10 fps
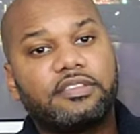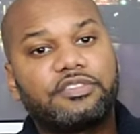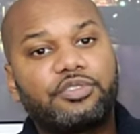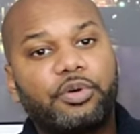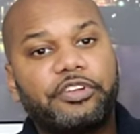and
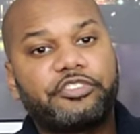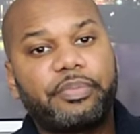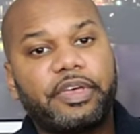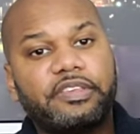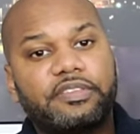storage
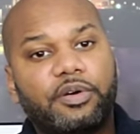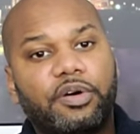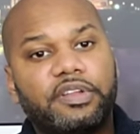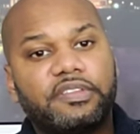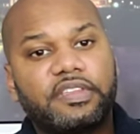space
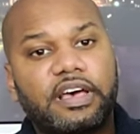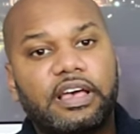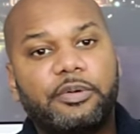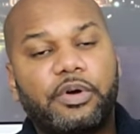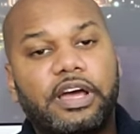on the
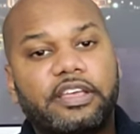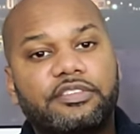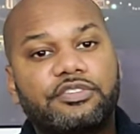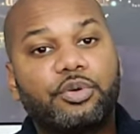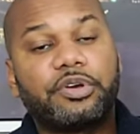side where I
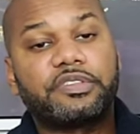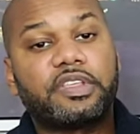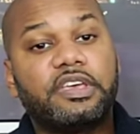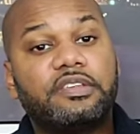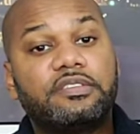can store
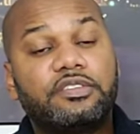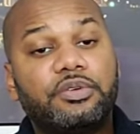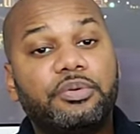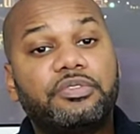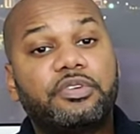things
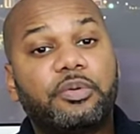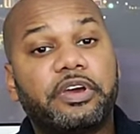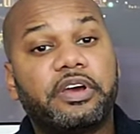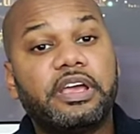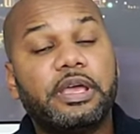too, to
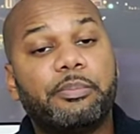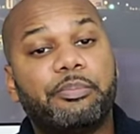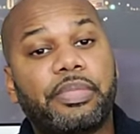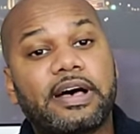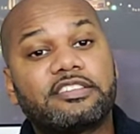where
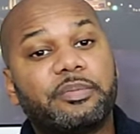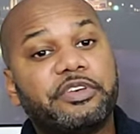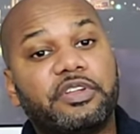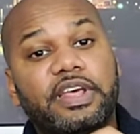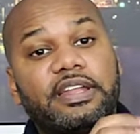
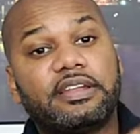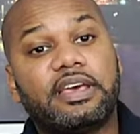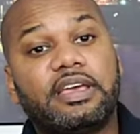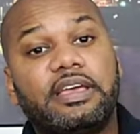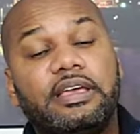possibly on that
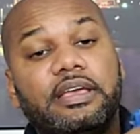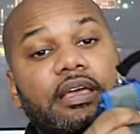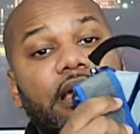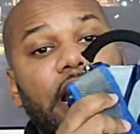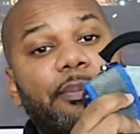day
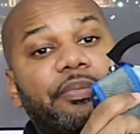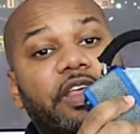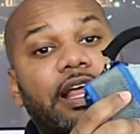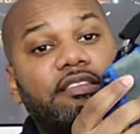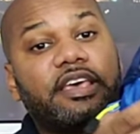
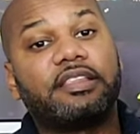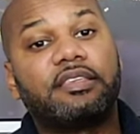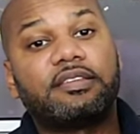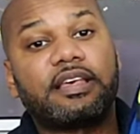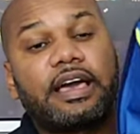that I take
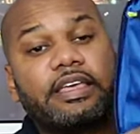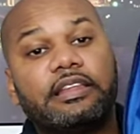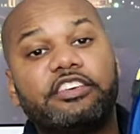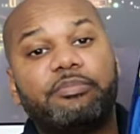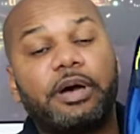this, I
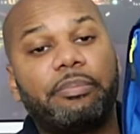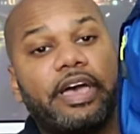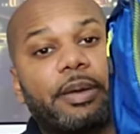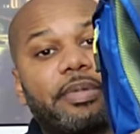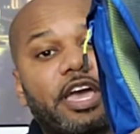can leave my
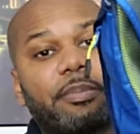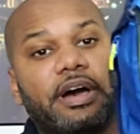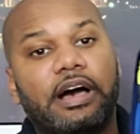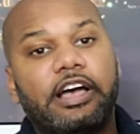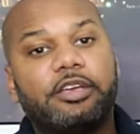backpack
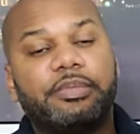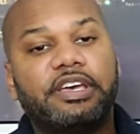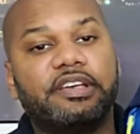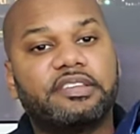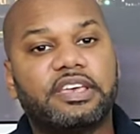behind,
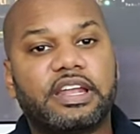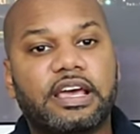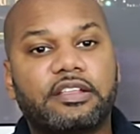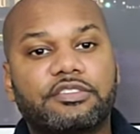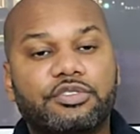because again,
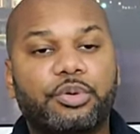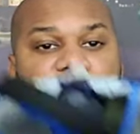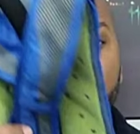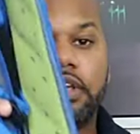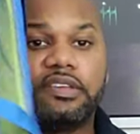I can
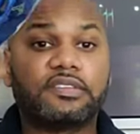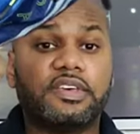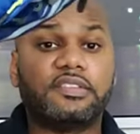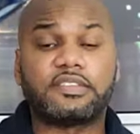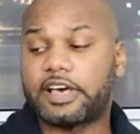store things
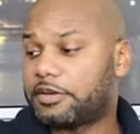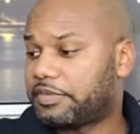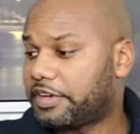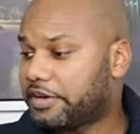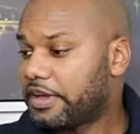inside of
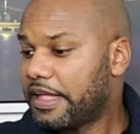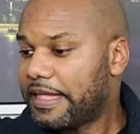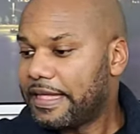here.